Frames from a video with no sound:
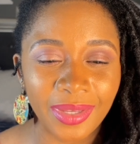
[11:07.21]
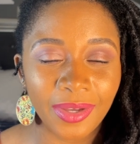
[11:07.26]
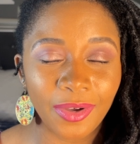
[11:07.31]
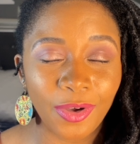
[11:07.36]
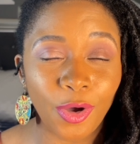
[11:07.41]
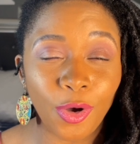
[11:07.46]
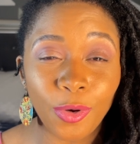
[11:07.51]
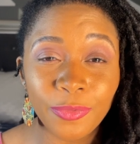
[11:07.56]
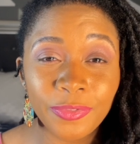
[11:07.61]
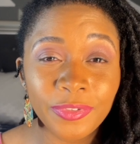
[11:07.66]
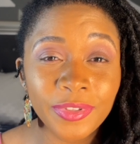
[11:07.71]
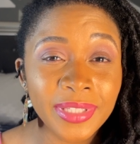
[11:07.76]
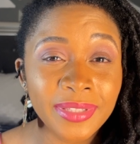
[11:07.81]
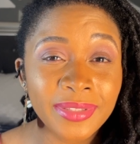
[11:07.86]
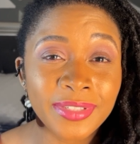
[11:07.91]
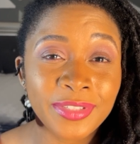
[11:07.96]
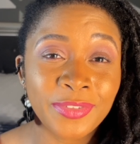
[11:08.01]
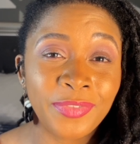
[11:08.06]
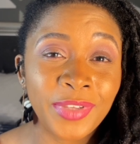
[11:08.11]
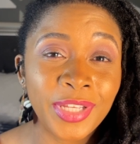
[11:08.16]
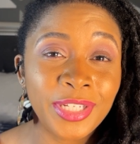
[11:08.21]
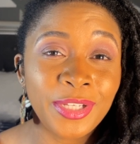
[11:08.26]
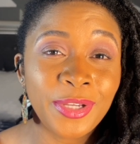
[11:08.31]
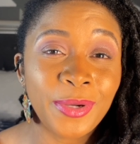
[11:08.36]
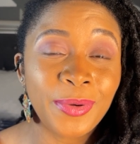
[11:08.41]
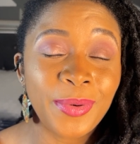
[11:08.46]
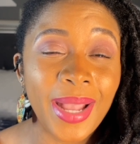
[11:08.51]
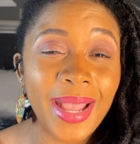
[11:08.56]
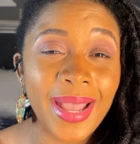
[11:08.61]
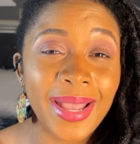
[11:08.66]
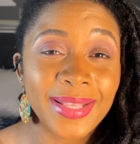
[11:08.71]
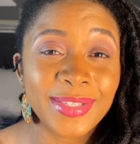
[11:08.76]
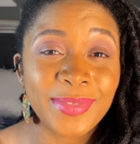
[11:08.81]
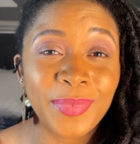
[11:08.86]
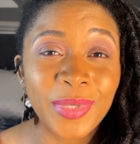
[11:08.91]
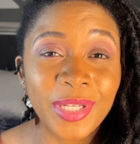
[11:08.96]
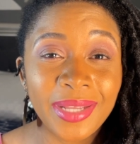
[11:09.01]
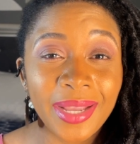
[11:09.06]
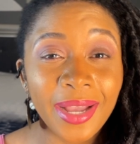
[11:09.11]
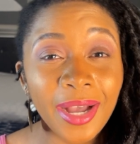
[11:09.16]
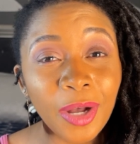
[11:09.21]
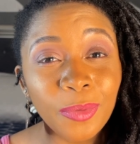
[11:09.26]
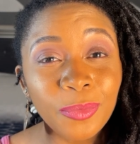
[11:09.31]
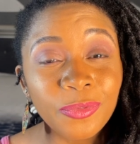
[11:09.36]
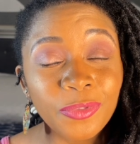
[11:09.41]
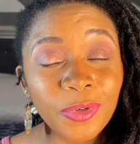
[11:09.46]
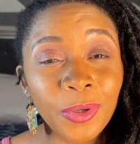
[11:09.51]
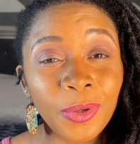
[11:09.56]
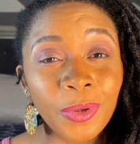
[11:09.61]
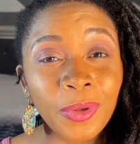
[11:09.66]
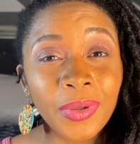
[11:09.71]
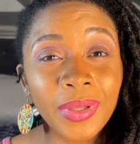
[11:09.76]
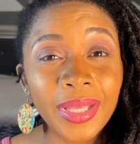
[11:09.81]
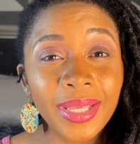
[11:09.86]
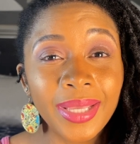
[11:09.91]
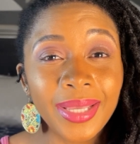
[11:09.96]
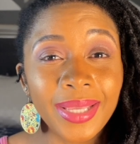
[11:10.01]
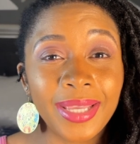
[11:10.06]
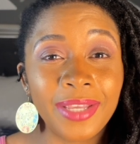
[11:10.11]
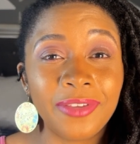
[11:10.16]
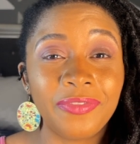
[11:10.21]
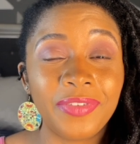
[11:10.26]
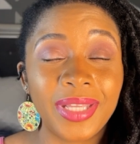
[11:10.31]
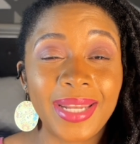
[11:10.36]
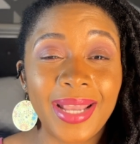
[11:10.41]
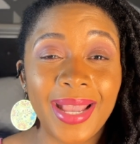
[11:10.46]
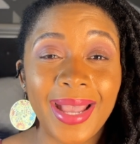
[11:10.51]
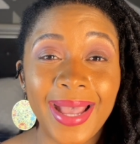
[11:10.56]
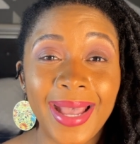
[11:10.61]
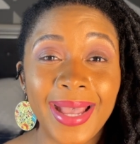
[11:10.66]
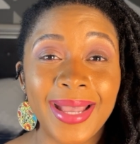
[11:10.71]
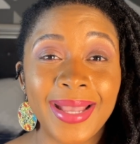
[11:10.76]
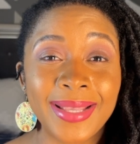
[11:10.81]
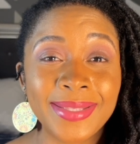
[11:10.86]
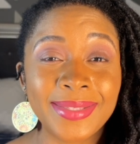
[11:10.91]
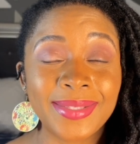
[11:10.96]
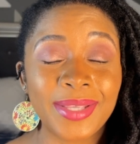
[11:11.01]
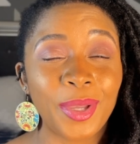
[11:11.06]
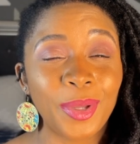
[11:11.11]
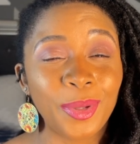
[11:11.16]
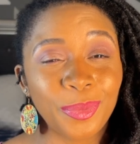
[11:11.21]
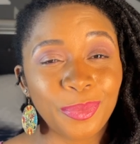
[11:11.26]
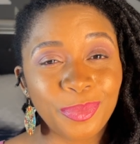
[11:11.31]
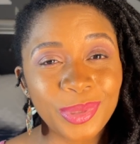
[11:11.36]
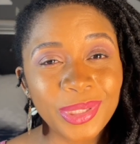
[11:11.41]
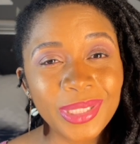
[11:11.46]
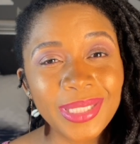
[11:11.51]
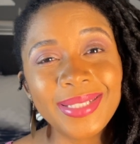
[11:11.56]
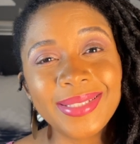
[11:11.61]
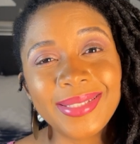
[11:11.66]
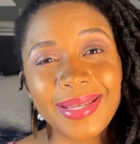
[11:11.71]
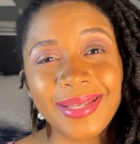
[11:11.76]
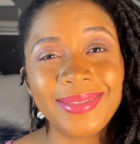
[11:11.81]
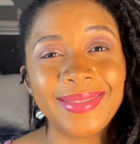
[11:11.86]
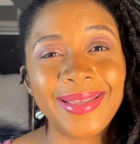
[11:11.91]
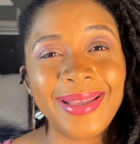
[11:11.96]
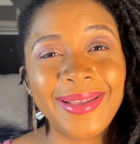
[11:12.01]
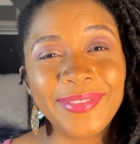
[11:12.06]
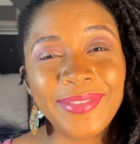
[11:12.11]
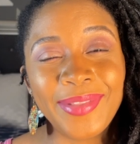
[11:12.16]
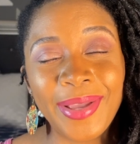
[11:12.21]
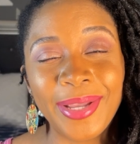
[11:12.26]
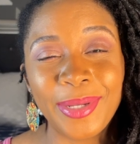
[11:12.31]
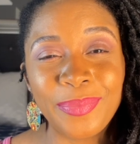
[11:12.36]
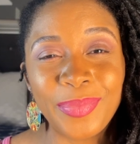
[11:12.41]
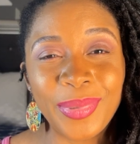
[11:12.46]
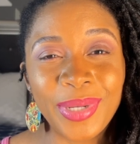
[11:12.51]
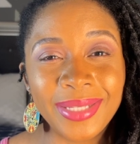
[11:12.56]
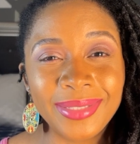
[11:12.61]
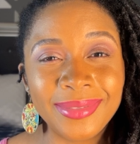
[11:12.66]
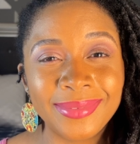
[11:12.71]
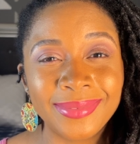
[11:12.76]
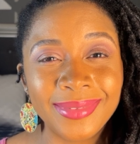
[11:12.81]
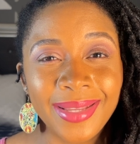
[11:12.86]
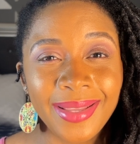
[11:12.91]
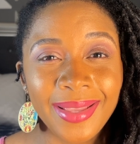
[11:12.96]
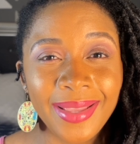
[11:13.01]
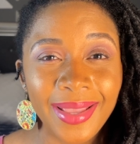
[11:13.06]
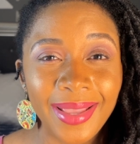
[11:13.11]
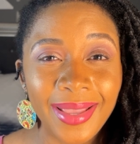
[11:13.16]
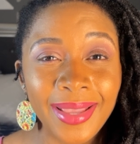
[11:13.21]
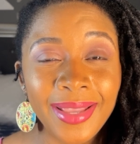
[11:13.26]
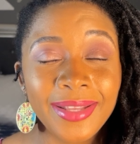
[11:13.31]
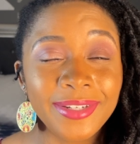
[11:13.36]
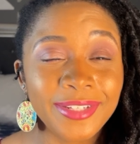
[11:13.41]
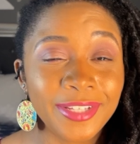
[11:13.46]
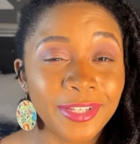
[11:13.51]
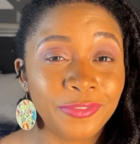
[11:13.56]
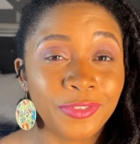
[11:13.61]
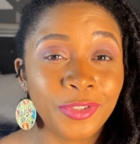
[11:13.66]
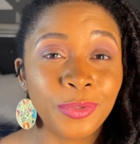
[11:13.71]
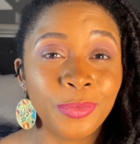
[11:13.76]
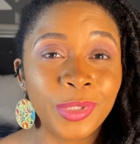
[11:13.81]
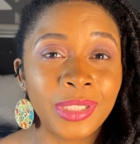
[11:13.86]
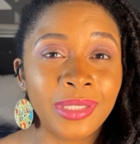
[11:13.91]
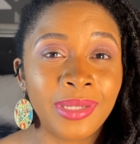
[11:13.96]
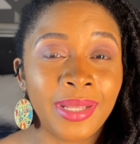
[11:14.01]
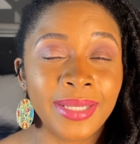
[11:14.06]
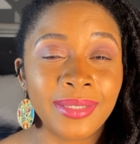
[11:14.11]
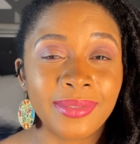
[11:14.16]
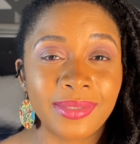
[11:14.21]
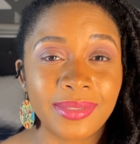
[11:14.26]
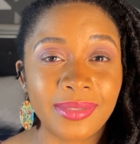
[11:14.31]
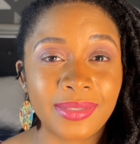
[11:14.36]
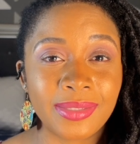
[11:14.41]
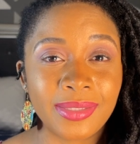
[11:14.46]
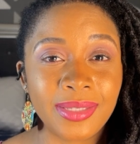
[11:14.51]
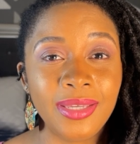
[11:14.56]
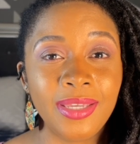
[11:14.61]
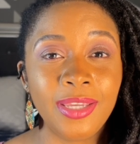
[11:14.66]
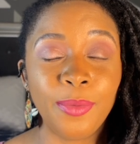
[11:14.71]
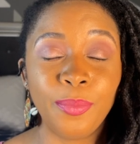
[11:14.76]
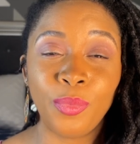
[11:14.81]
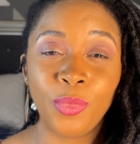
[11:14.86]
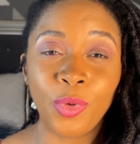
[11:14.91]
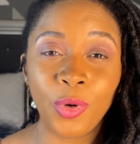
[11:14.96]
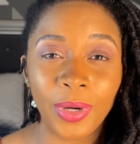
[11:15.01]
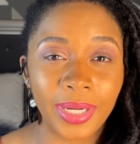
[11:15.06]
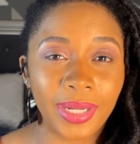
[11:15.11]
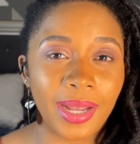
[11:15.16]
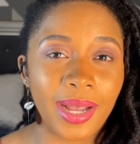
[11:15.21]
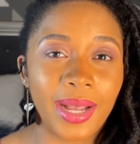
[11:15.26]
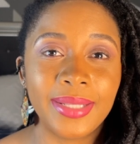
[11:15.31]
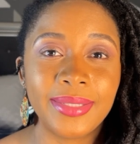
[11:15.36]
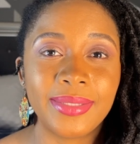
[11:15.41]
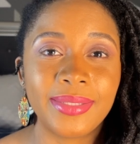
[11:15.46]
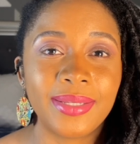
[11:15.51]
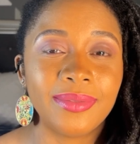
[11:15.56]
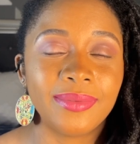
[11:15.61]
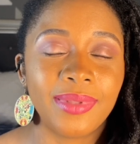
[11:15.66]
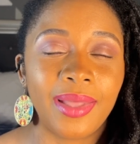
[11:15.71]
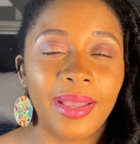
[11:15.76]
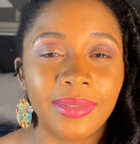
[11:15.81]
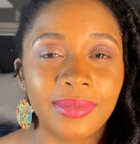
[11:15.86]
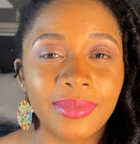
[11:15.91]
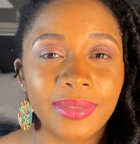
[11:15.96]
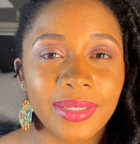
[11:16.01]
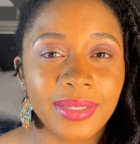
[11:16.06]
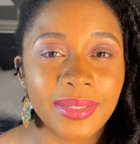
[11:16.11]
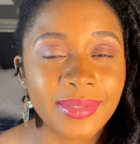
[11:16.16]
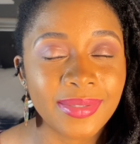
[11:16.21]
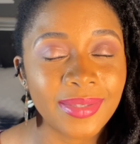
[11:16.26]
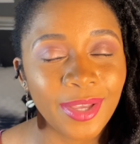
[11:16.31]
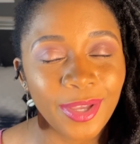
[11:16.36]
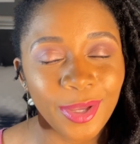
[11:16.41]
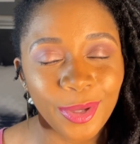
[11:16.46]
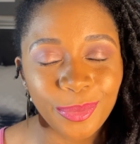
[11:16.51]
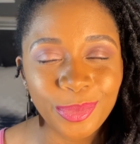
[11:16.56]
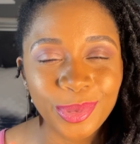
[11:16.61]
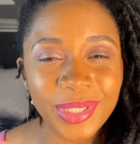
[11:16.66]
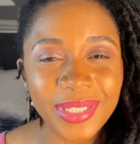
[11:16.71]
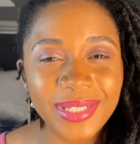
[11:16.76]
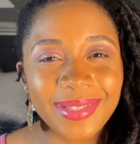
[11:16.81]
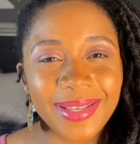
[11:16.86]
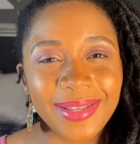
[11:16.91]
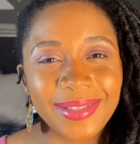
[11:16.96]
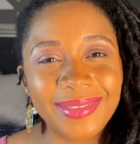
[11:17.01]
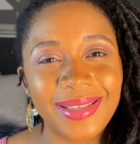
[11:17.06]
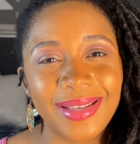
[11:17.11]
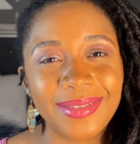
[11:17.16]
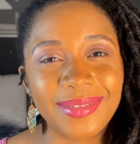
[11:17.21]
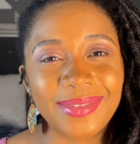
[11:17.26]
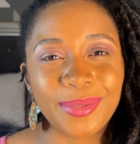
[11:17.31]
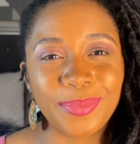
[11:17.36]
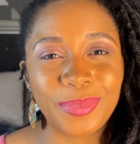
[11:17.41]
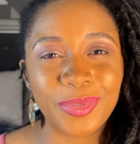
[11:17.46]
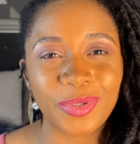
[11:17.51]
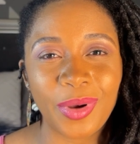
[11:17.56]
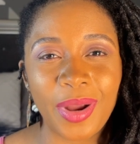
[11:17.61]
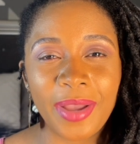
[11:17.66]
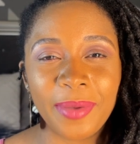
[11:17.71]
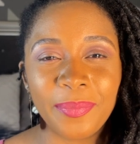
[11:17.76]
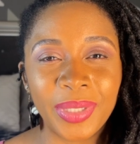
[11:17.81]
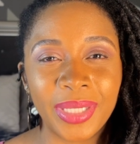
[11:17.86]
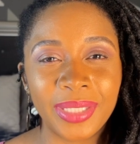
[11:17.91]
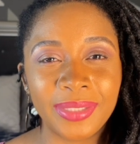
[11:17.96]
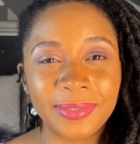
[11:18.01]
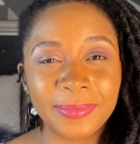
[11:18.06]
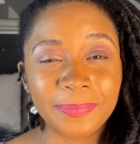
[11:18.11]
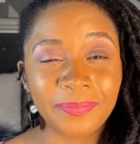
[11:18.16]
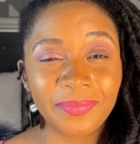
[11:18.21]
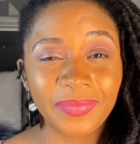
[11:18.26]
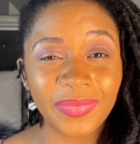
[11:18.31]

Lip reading: Hopefully this video has been helpful. If it has, please hit that like button. And if you would like to see more content like this, please hit that subscribe button.